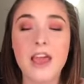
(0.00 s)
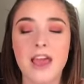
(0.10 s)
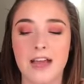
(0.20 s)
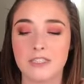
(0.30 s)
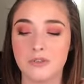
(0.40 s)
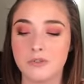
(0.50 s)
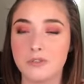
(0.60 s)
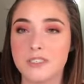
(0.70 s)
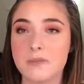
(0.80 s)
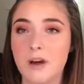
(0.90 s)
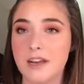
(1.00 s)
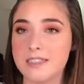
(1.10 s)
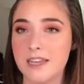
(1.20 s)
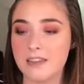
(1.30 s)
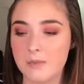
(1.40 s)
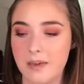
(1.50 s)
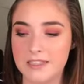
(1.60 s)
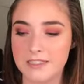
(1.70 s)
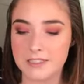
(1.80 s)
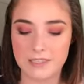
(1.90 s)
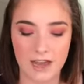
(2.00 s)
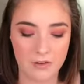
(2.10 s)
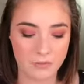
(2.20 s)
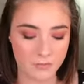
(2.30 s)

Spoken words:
I do use them on a daily basis now.